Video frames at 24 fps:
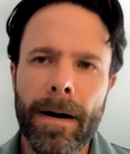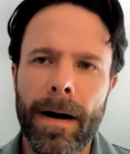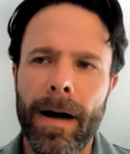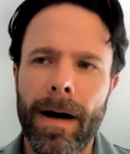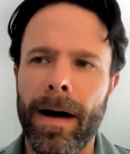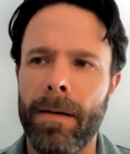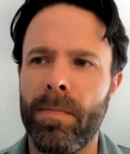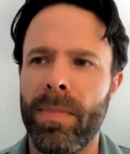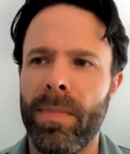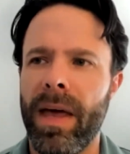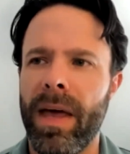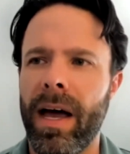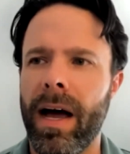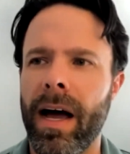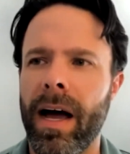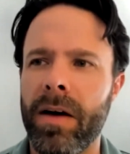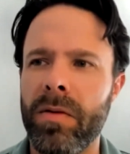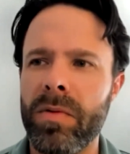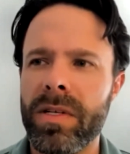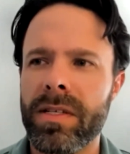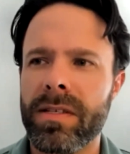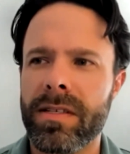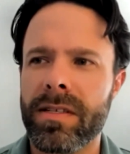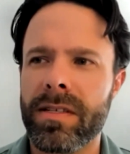I
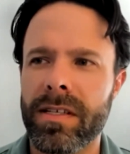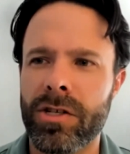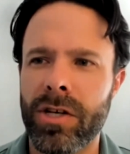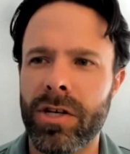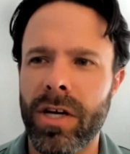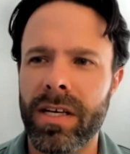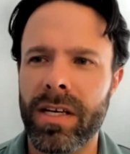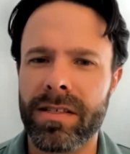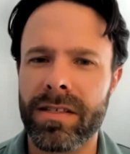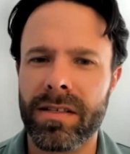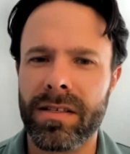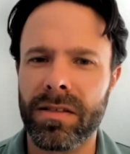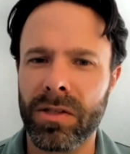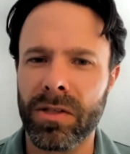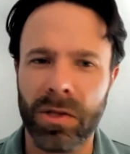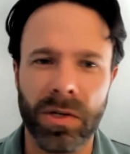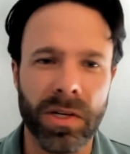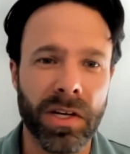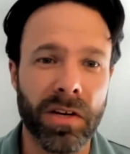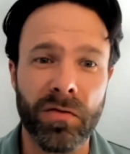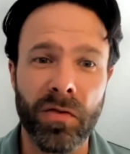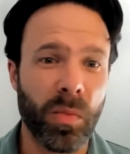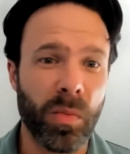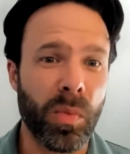would suggest
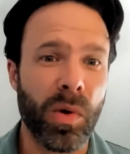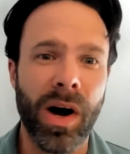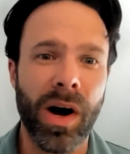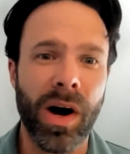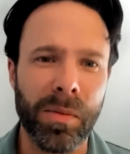looking for